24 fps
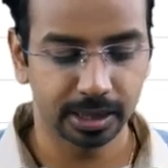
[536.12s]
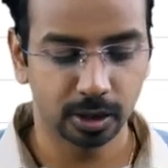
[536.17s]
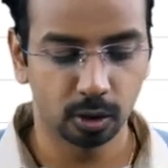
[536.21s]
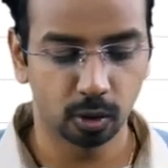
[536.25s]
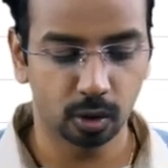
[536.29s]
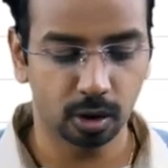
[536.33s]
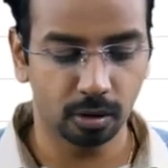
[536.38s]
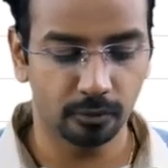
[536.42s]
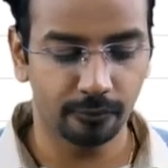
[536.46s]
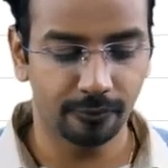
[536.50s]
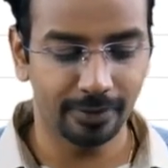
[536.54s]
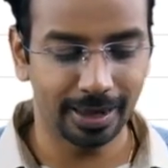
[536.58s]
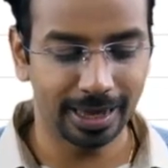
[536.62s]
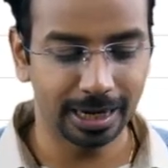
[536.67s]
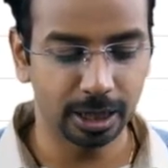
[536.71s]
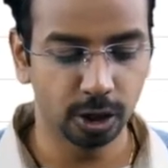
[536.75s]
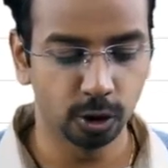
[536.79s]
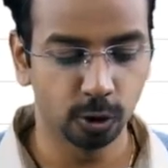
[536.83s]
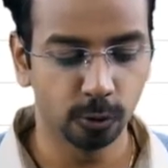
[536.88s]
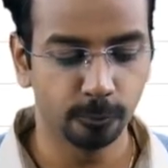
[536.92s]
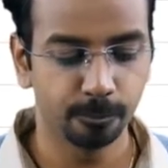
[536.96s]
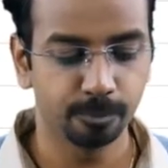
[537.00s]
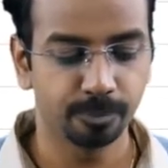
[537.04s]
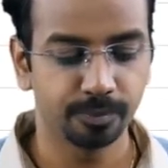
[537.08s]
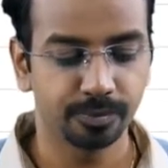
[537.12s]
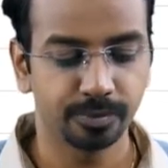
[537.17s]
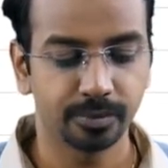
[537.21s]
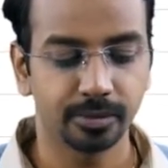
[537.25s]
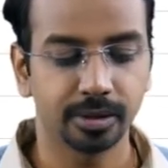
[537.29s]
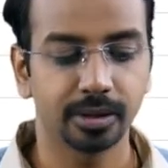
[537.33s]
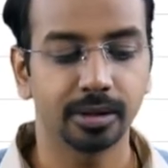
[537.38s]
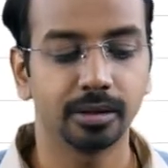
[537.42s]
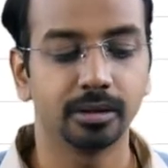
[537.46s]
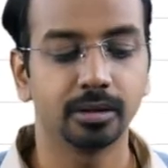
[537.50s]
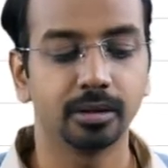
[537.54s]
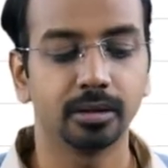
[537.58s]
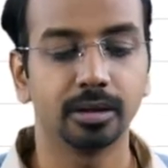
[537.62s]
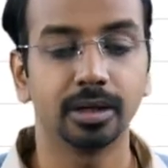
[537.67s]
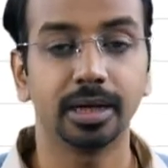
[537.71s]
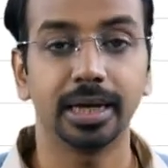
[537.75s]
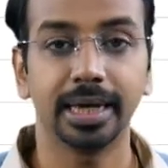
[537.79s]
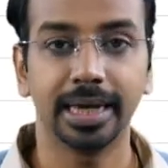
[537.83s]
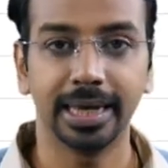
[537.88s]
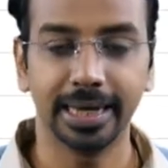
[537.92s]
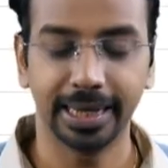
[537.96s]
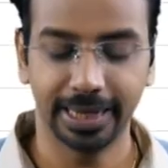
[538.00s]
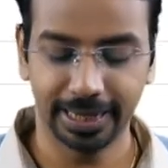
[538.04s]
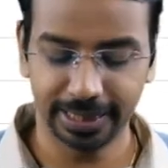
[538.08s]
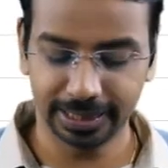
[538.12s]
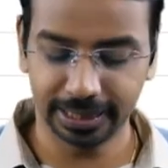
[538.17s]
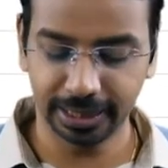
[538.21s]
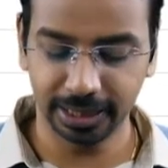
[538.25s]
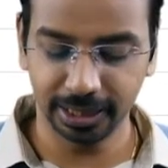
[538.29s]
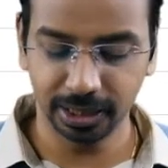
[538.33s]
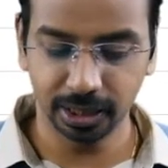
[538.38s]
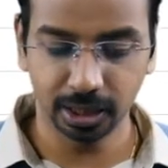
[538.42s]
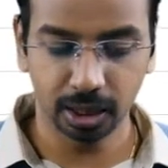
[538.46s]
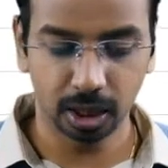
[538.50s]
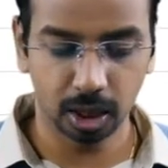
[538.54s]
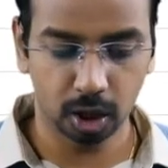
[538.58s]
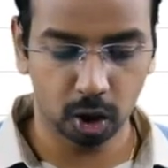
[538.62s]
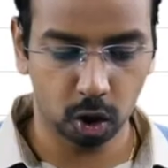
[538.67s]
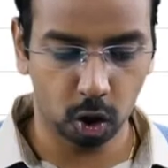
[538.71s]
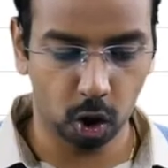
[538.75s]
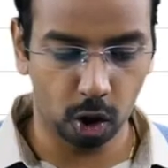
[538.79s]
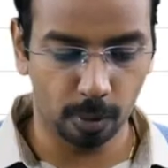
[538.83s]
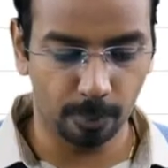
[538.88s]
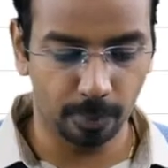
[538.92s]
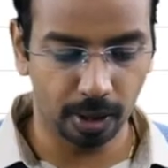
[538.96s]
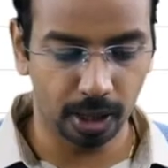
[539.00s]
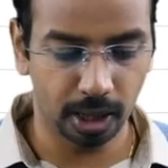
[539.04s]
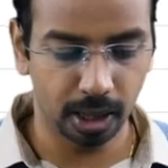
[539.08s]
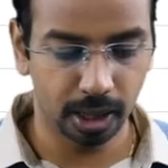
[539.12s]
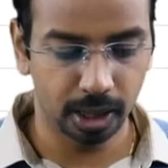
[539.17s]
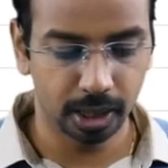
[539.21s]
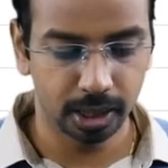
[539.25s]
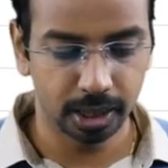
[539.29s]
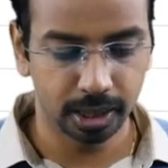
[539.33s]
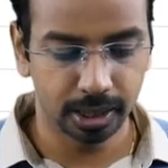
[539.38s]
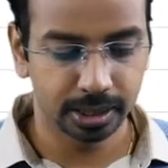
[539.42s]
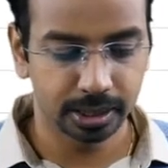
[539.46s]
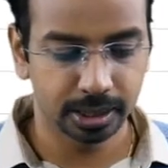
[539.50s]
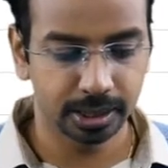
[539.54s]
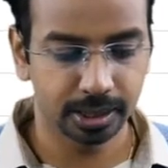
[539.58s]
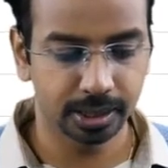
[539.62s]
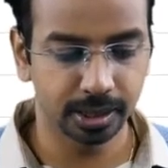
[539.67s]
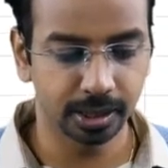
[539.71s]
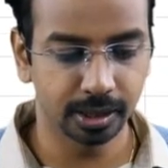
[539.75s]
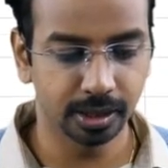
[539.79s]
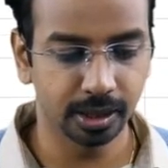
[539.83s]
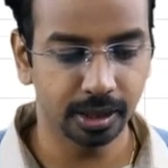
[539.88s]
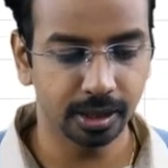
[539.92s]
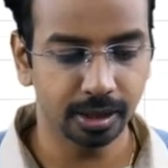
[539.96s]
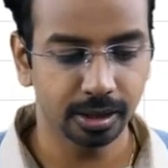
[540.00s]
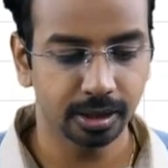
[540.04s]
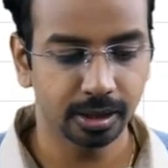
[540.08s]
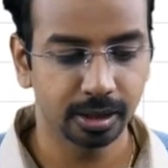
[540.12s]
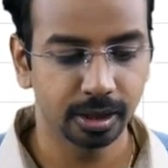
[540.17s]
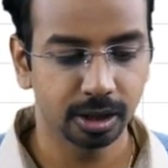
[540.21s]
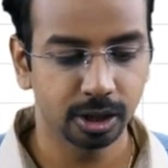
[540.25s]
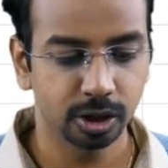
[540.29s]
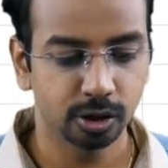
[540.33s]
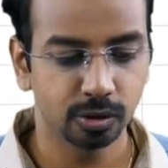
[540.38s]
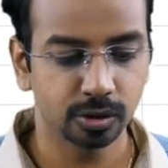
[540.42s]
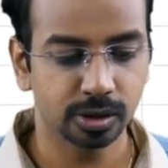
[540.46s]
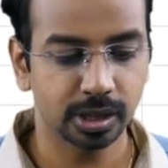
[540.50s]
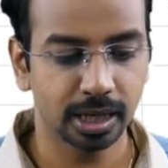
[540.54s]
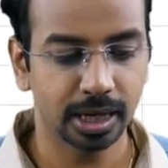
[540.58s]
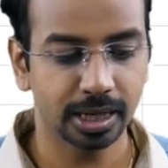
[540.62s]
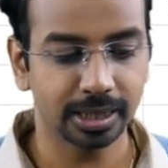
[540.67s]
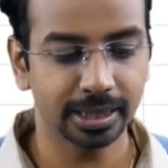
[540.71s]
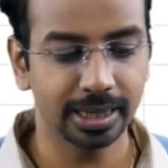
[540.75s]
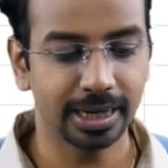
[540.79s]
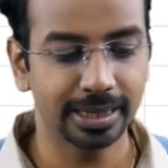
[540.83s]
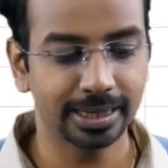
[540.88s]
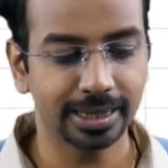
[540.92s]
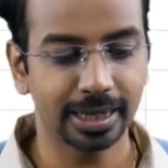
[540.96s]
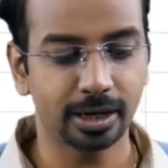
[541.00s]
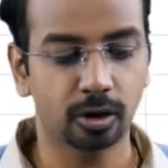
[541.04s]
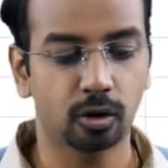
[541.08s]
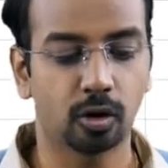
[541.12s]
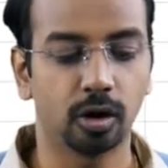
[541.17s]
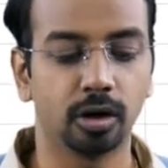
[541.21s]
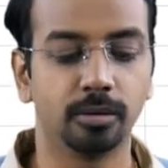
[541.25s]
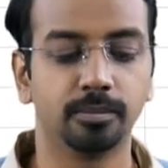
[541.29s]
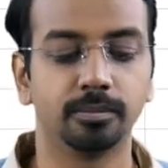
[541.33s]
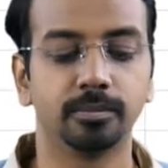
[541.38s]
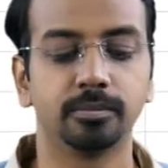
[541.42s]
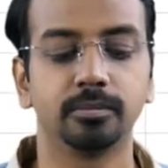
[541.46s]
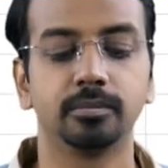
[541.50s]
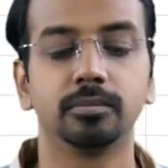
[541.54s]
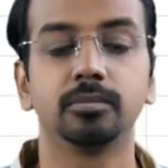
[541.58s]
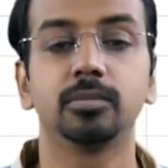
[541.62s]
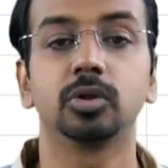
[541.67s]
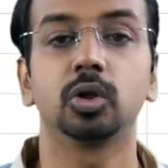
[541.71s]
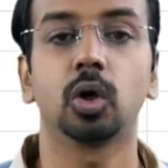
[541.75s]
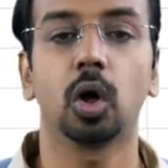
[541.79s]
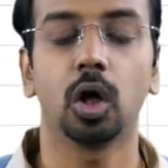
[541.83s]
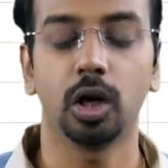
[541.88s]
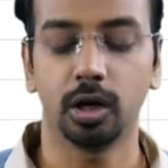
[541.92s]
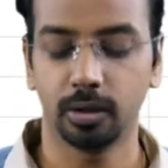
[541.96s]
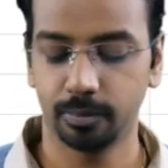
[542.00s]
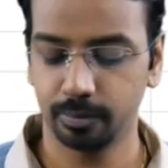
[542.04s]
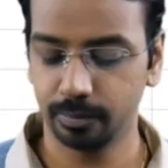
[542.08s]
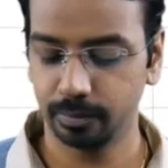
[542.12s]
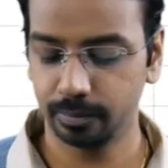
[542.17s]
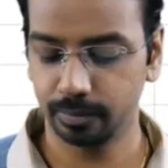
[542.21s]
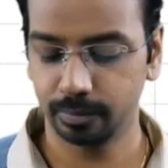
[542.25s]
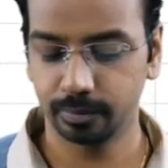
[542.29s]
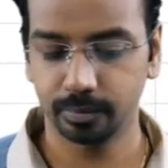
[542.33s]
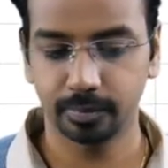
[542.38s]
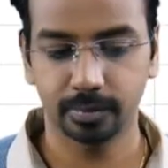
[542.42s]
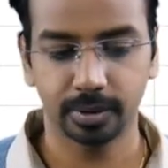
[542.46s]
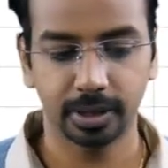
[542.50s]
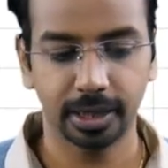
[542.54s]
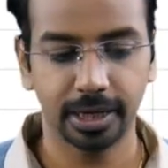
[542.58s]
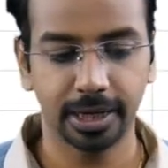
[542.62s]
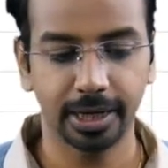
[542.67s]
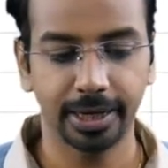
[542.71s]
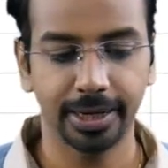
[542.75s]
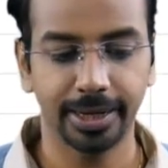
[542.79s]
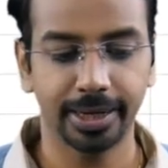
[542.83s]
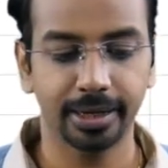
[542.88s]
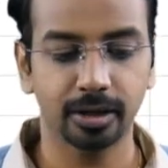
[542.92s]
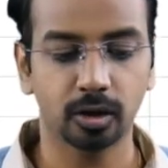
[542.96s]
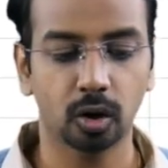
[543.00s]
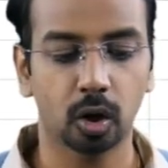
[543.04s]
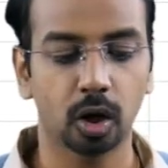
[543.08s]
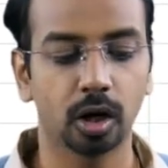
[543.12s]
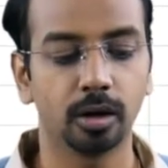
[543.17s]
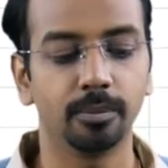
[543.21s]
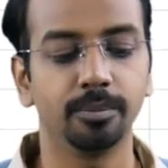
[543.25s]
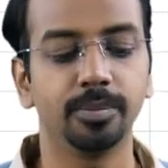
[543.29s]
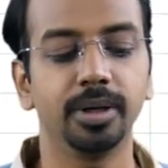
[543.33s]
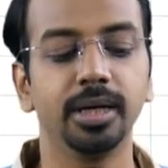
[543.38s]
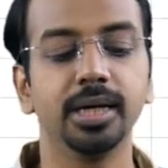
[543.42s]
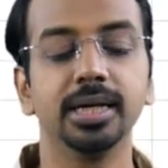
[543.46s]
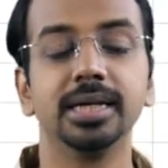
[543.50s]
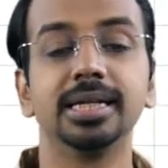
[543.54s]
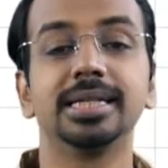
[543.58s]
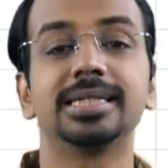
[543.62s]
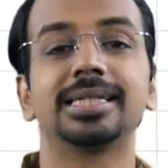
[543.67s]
lookup value A18, comma, here you select the entire column, column A and column B,